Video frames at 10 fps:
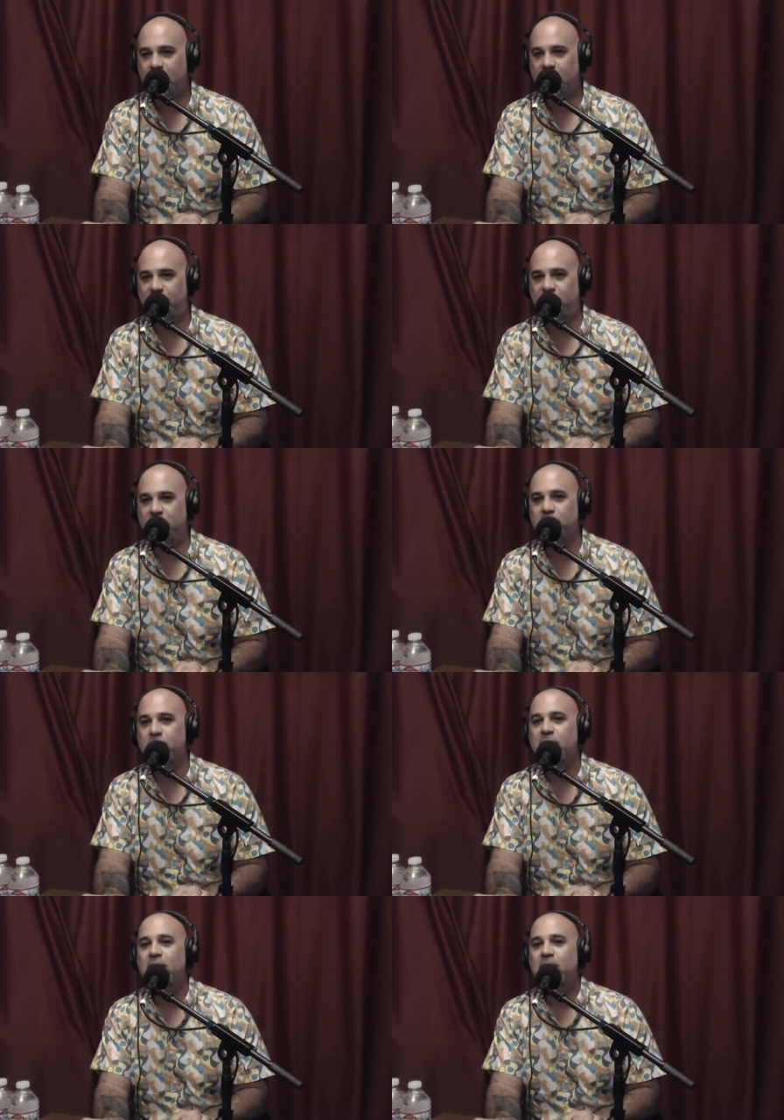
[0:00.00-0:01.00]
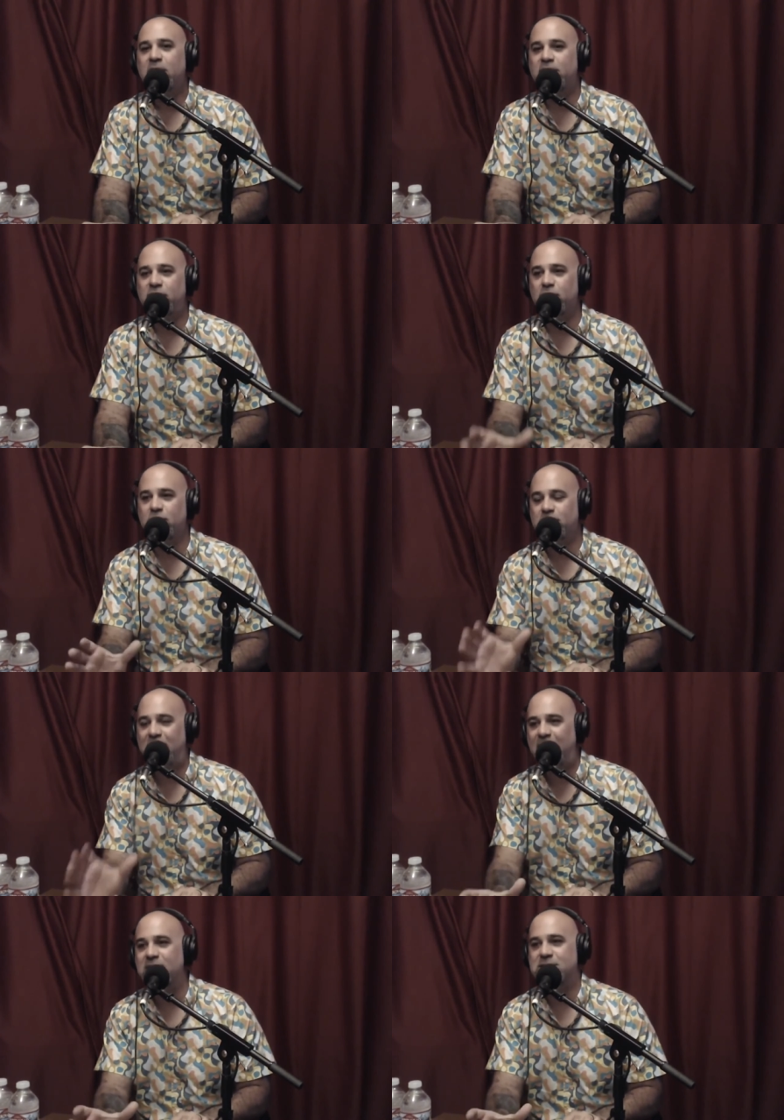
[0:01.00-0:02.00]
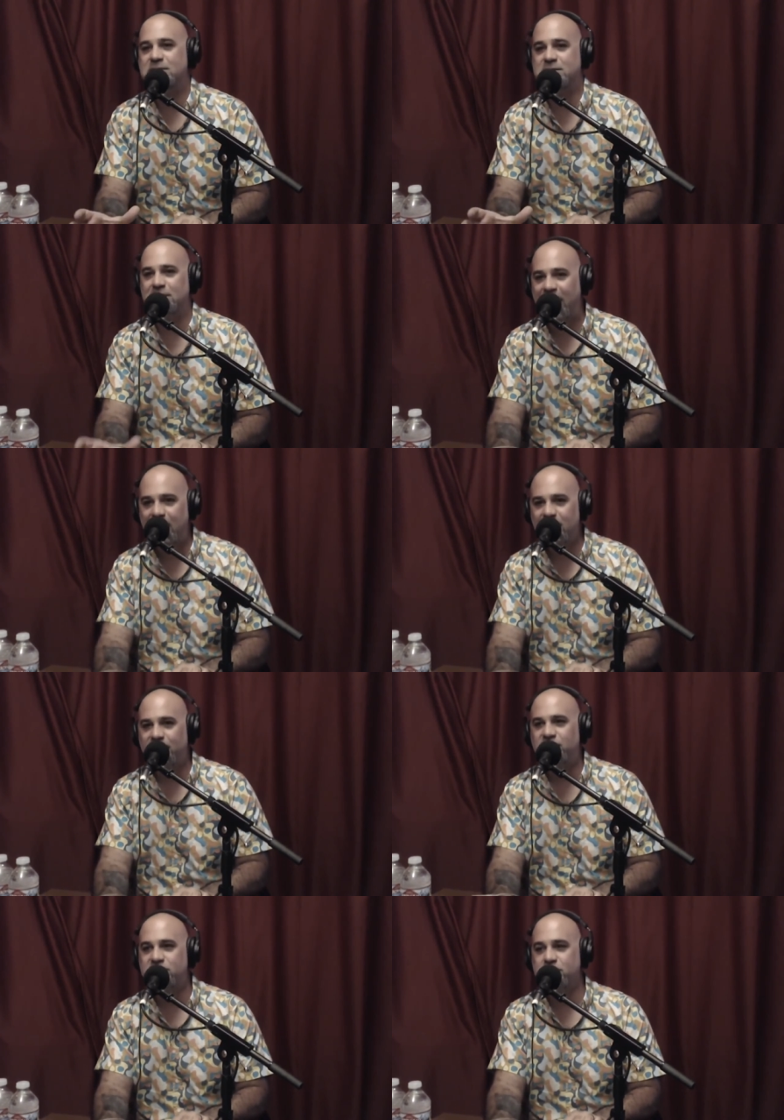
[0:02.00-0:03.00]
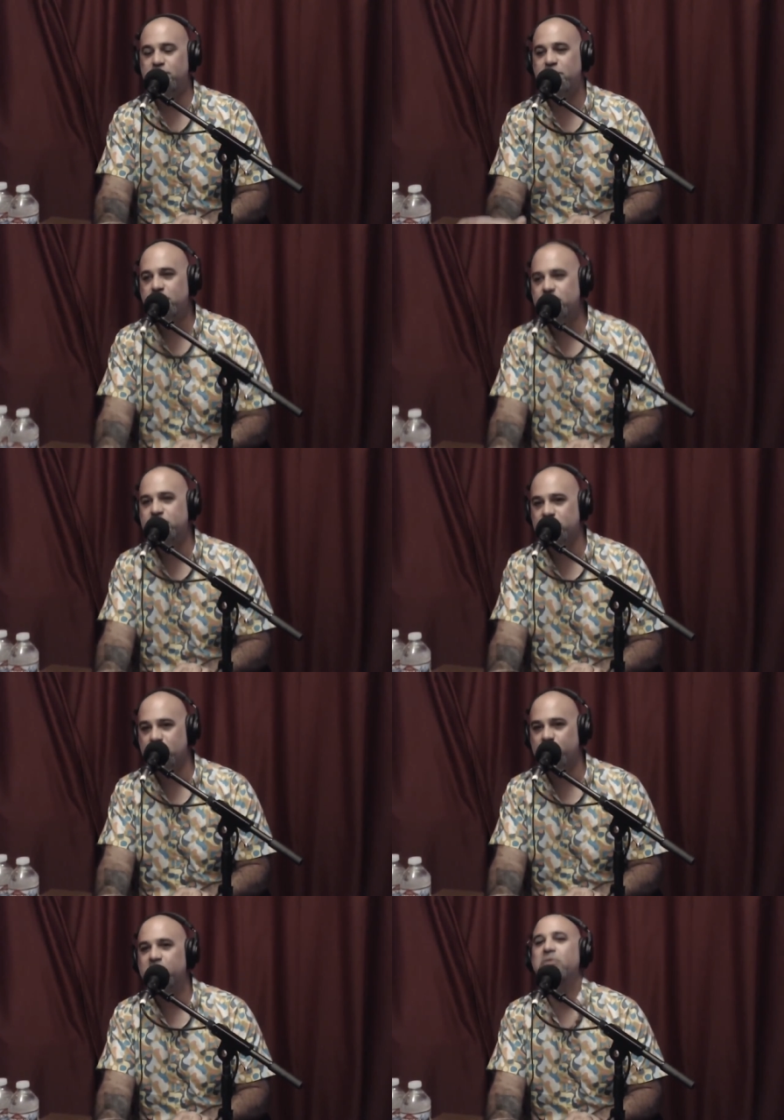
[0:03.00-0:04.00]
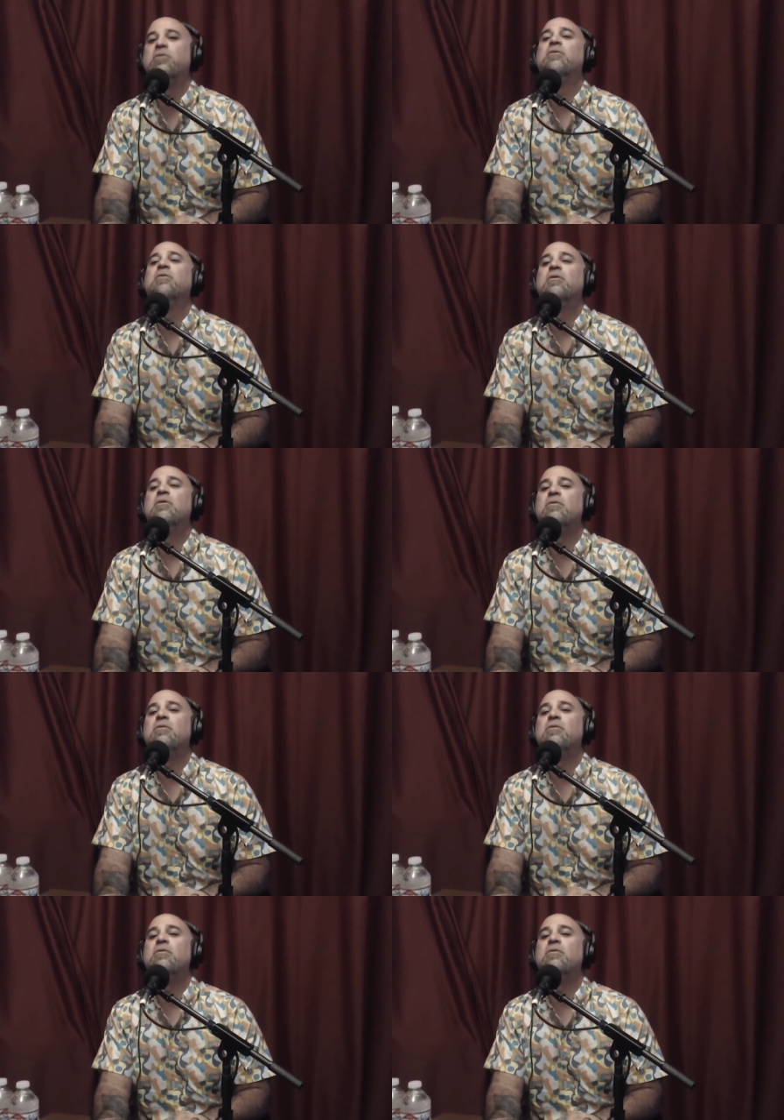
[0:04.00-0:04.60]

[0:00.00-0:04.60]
if you if you remain a slave to youtube yeah